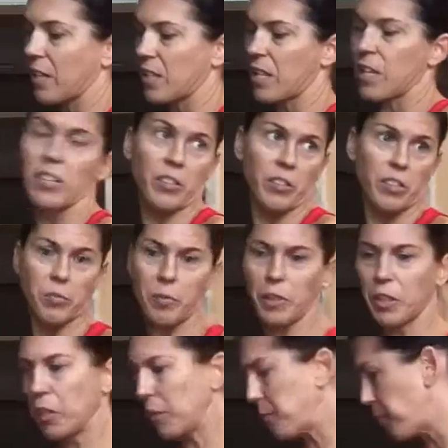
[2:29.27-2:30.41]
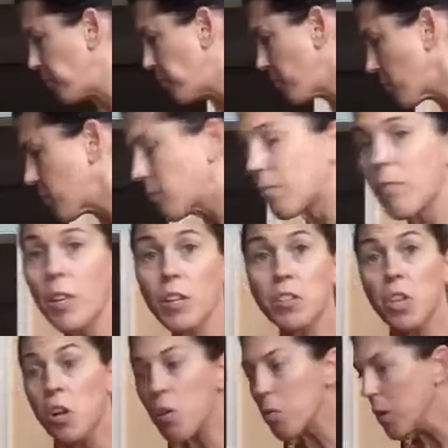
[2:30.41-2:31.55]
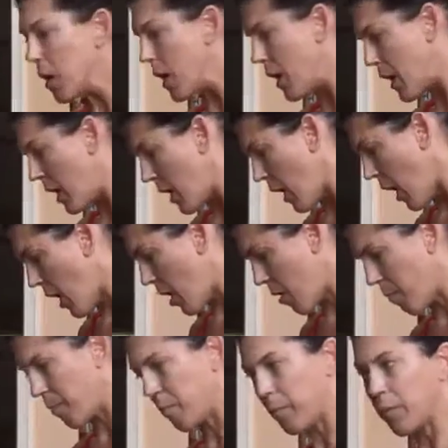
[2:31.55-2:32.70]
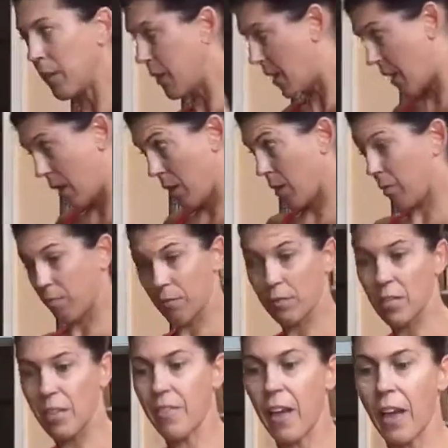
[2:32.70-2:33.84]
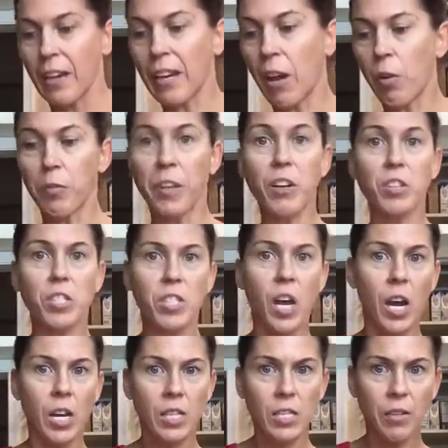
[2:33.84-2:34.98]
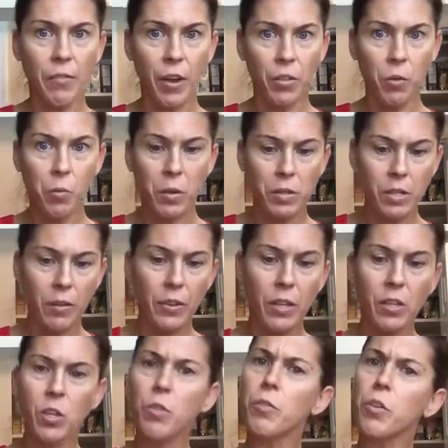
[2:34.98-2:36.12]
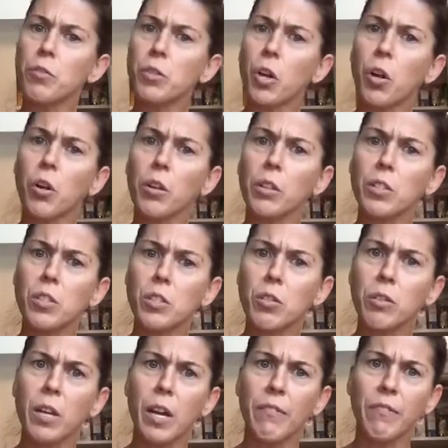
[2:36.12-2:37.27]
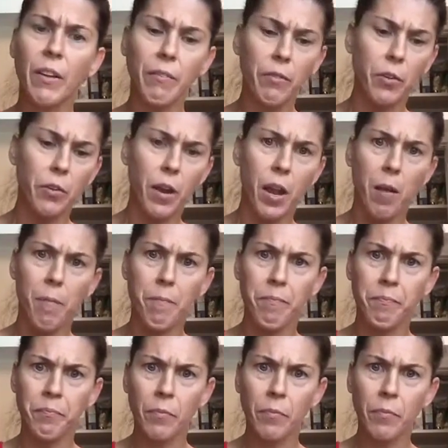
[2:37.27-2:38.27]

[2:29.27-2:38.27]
it's killer, it's really good. So um, he did that. Now there's tons of other ones of it. You use Kirkland's tuna. I've never, um,